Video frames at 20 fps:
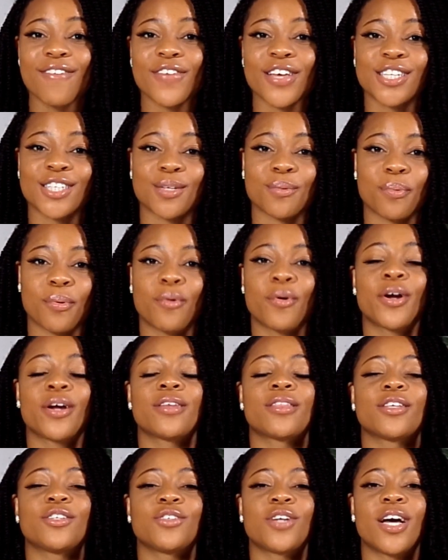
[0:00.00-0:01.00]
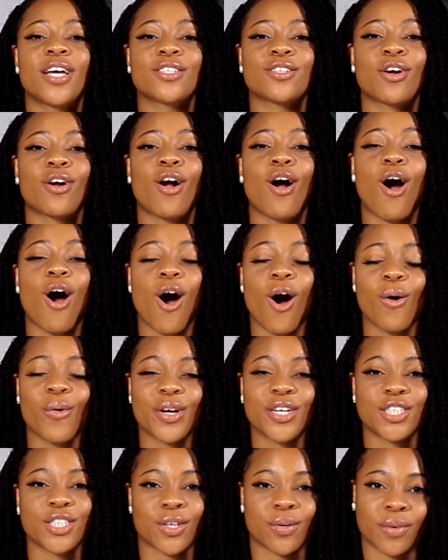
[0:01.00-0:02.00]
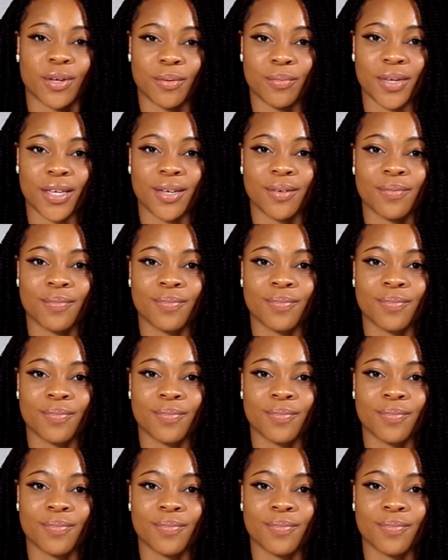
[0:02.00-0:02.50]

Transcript: and support that you guys are always showing me.